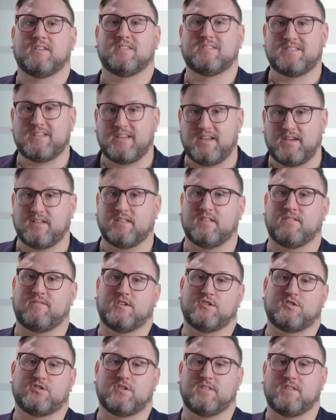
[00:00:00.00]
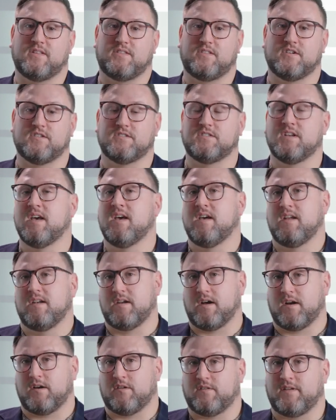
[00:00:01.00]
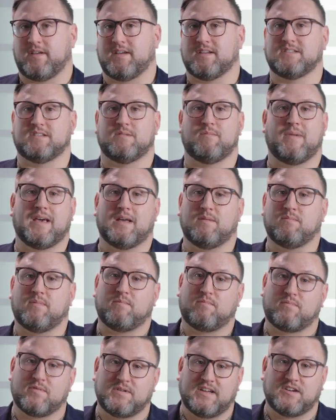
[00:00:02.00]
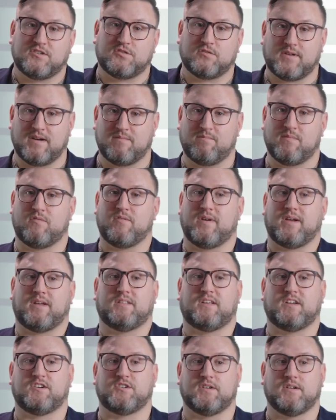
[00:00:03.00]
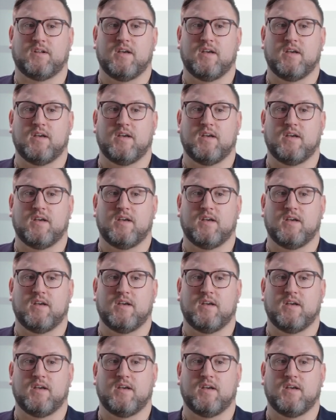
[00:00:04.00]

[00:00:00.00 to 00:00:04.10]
seeing in the future that there's not only a demand but potential government regulation.